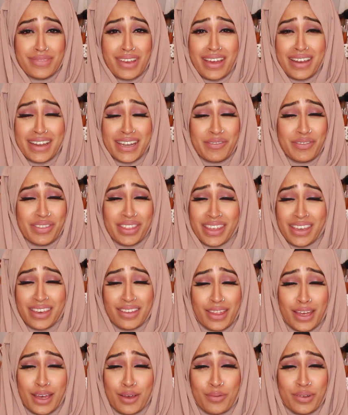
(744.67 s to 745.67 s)
I didn't even think
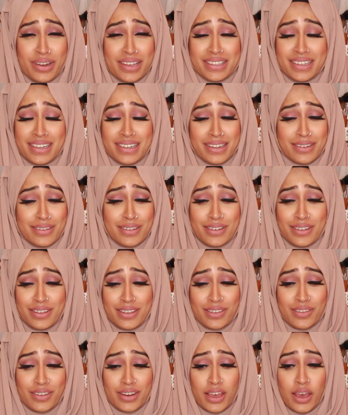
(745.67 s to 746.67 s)
of that when I sat down to do
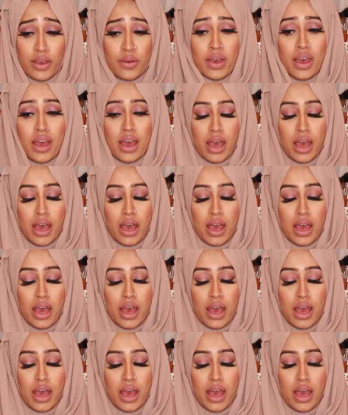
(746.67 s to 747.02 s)
this video.